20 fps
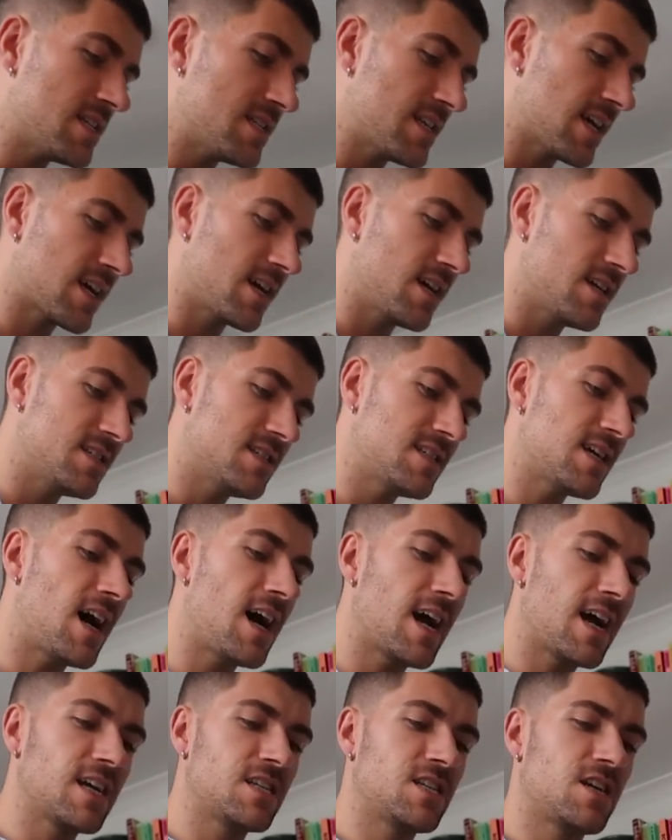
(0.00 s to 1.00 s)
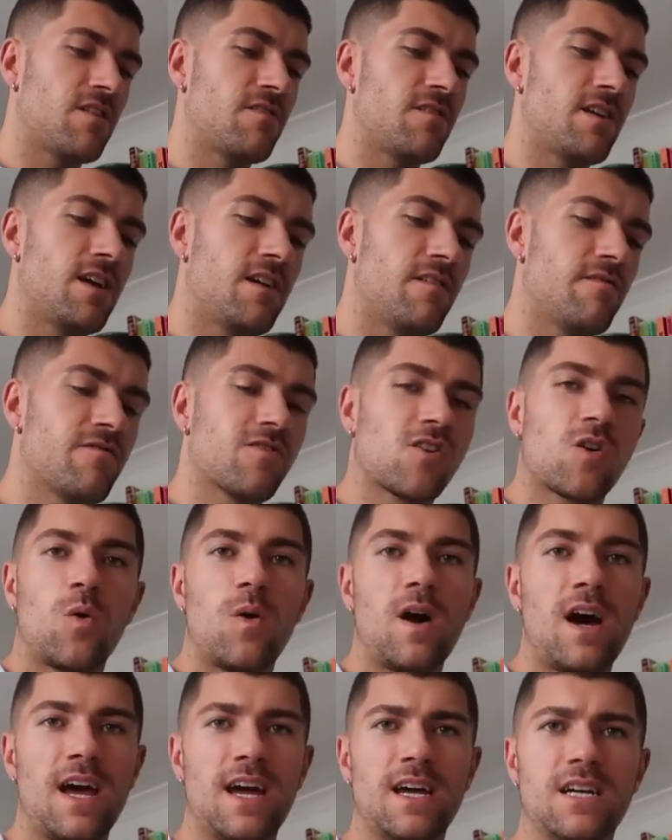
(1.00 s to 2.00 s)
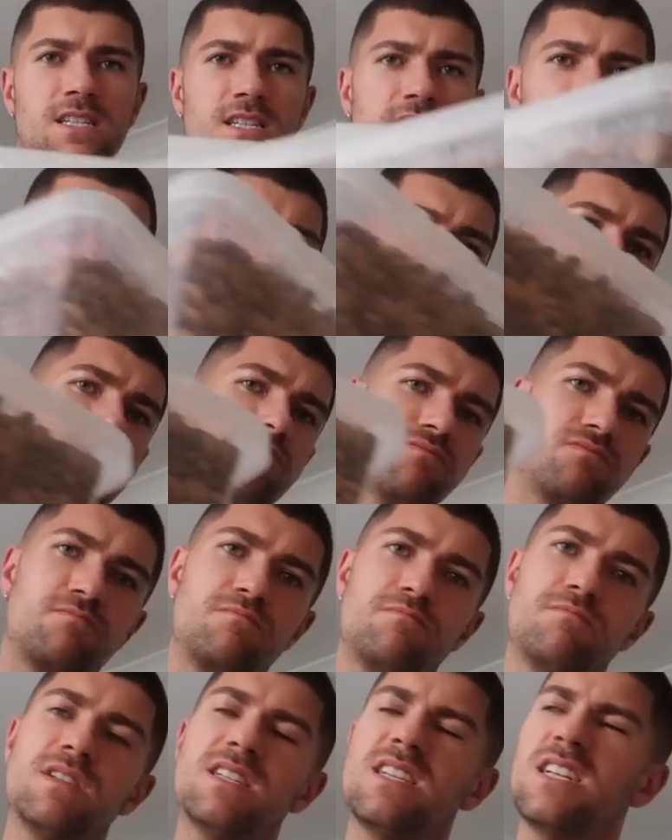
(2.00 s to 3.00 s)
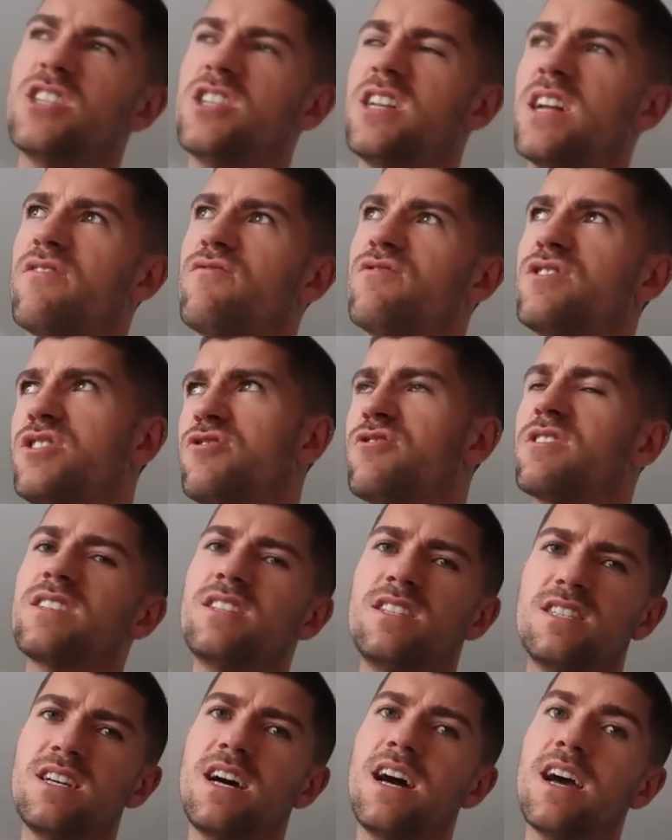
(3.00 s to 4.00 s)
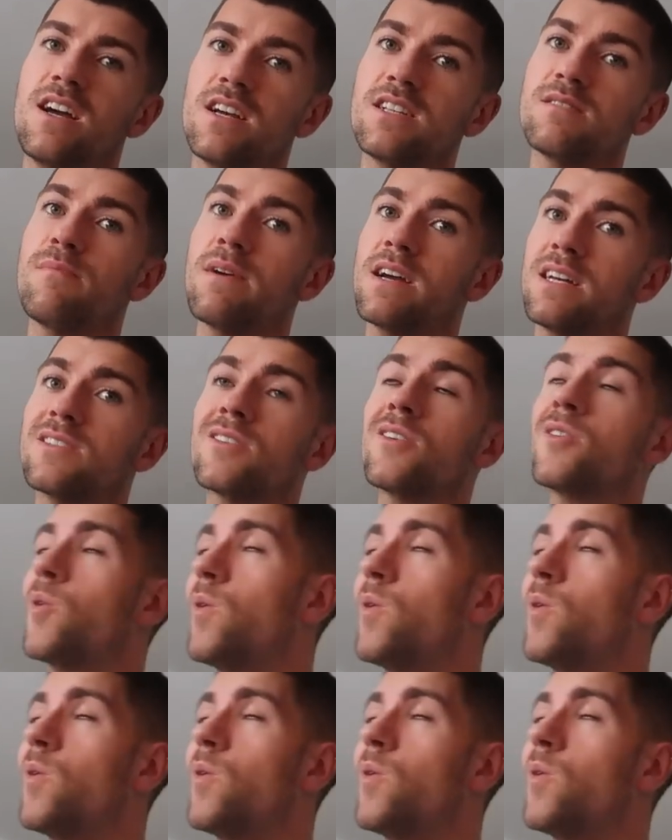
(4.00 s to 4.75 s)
like a dietary required, essentially like restricted diet, because Maggie's got